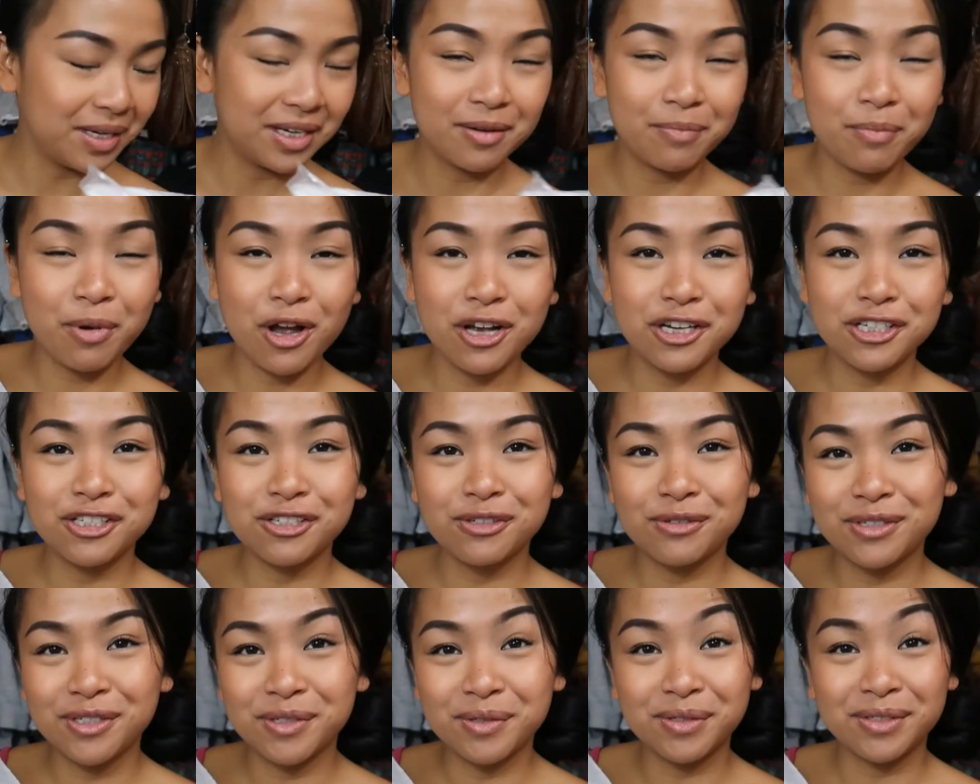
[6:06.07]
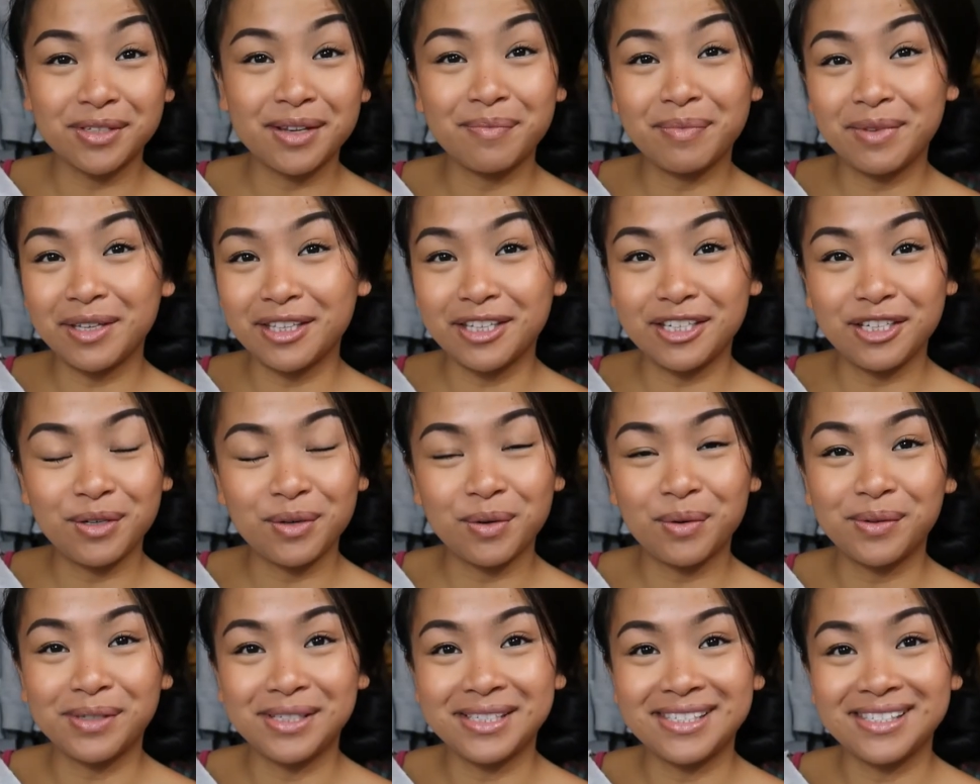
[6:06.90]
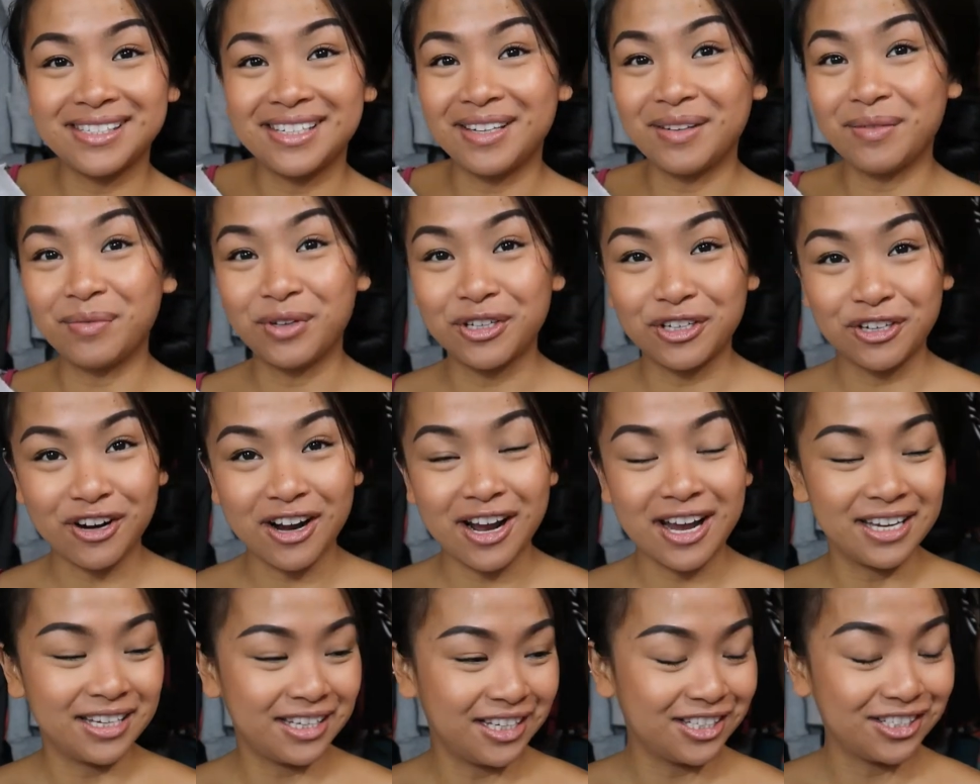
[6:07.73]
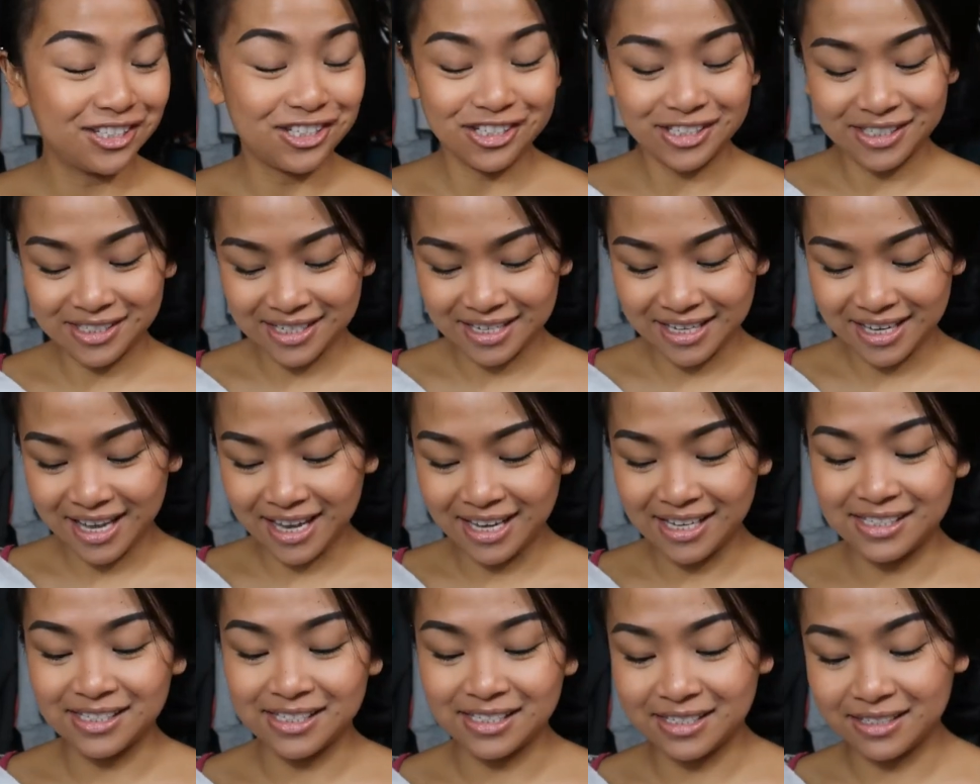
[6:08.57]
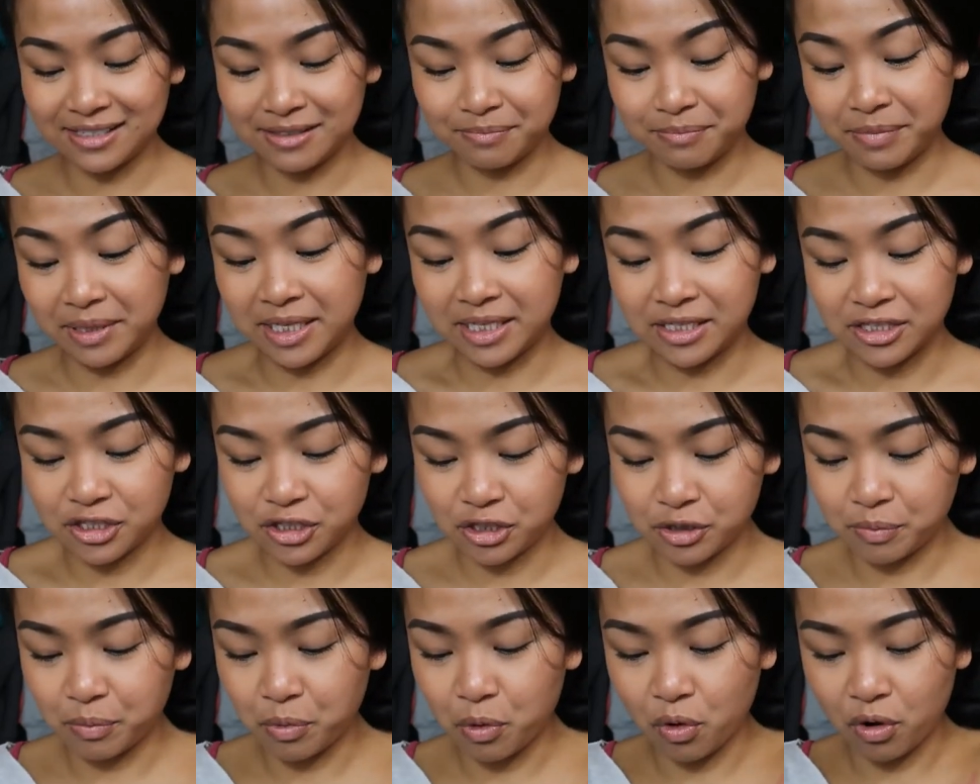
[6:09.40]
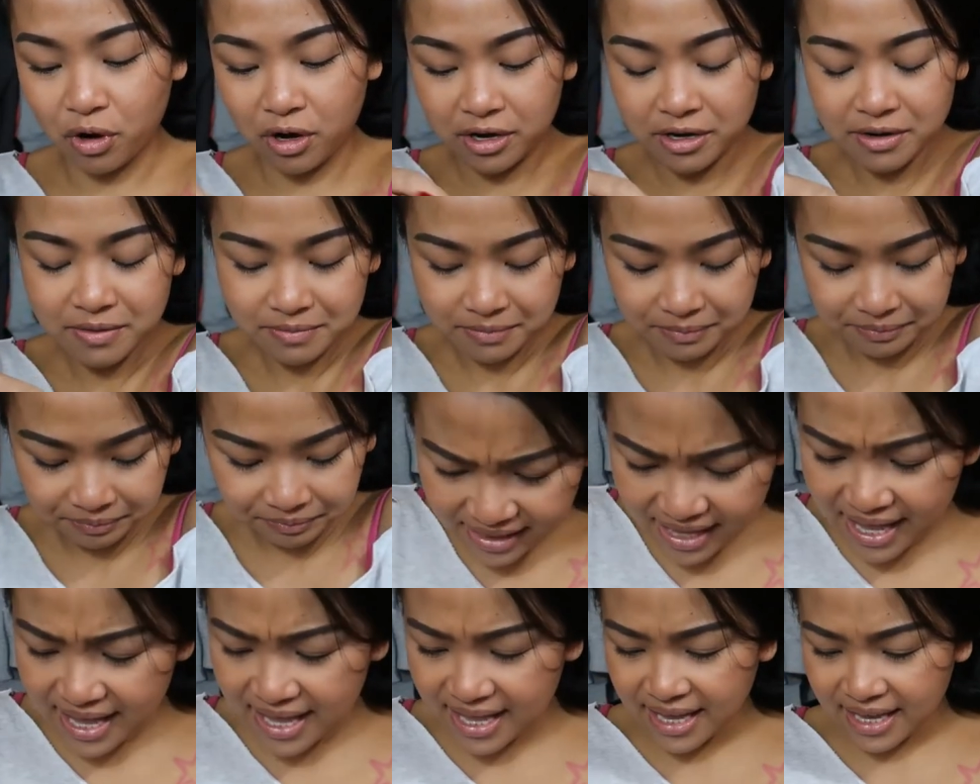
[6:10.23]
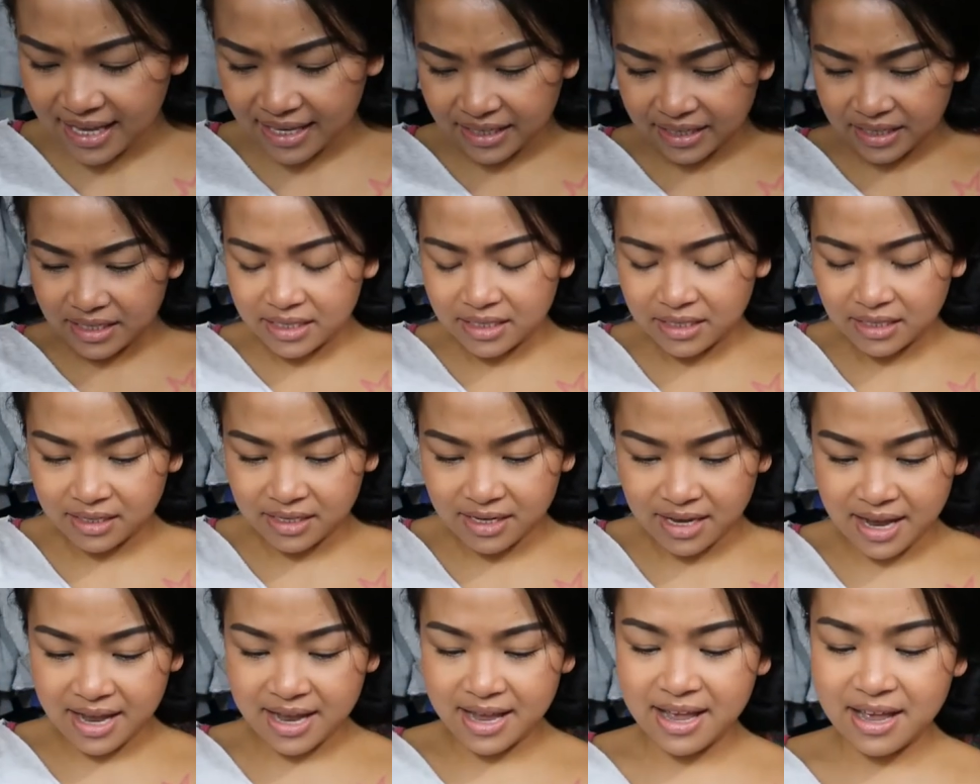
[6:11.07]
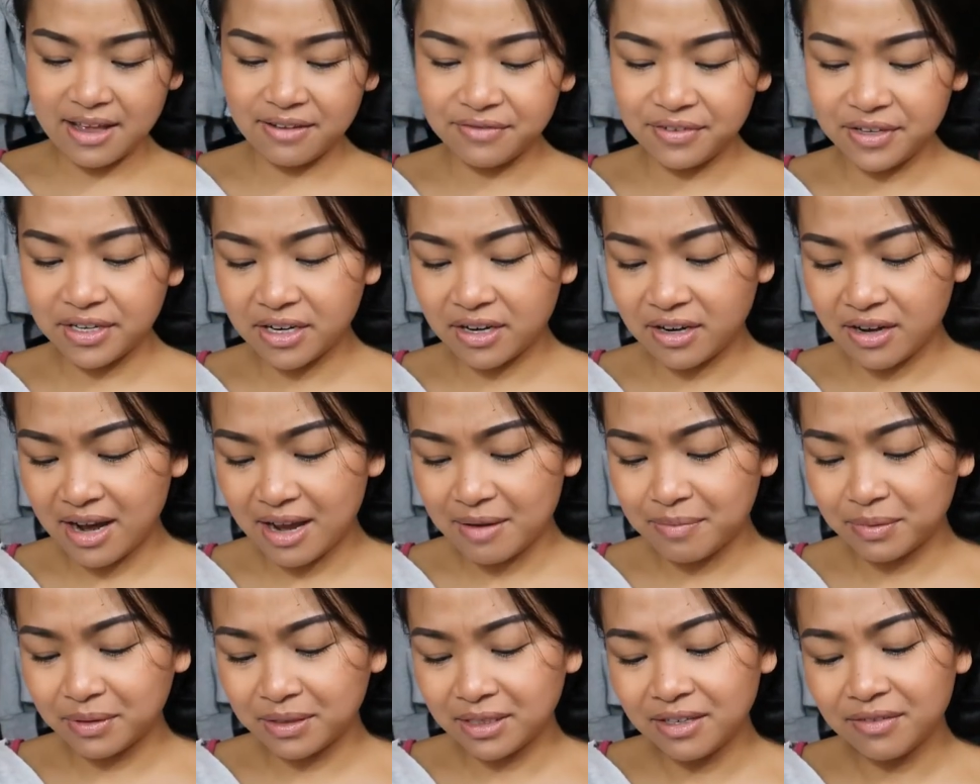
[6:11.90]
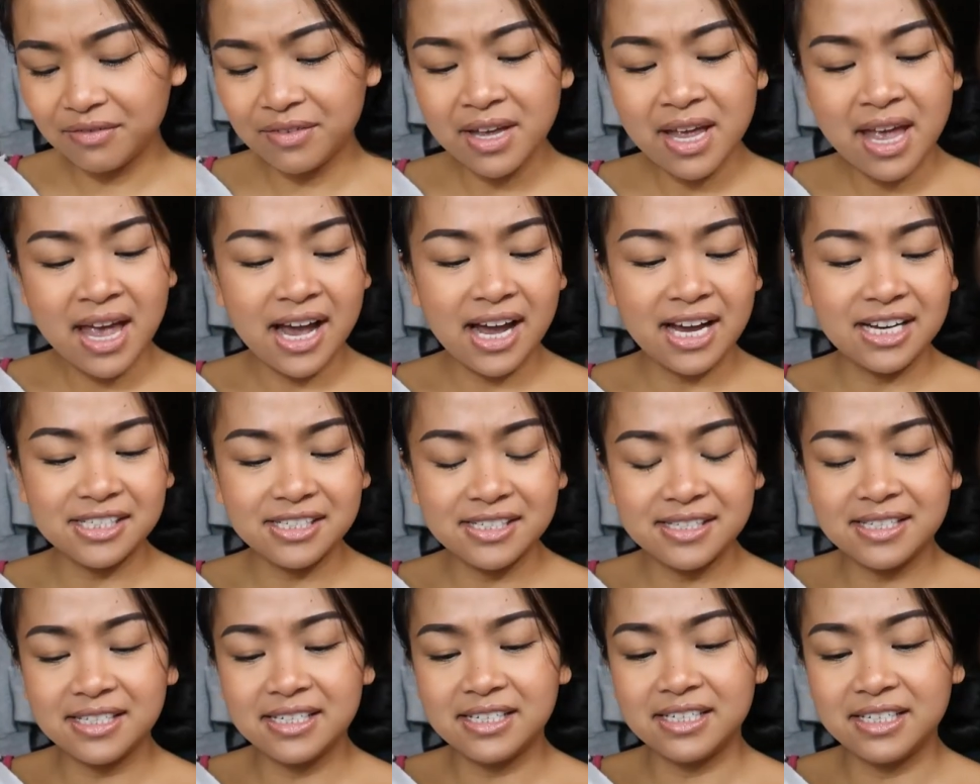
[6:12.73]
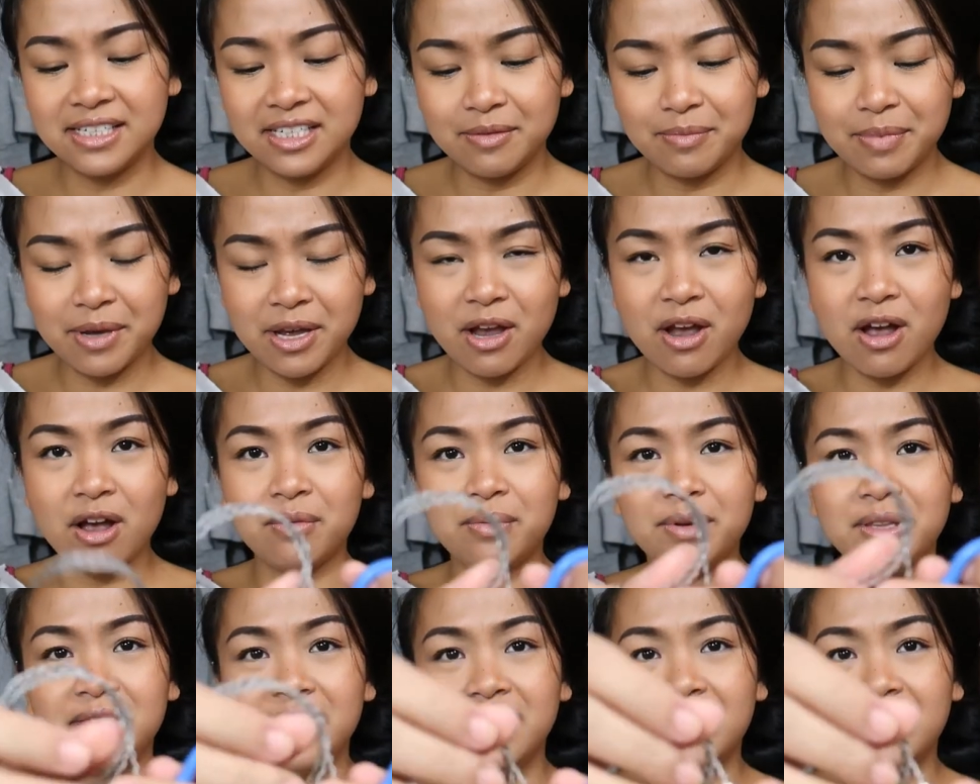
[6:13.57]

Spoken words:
mean, a poncho is something that you always need when you're hiking, just in case it begins to pour. Then I have here, I believe I just did an eBay haul with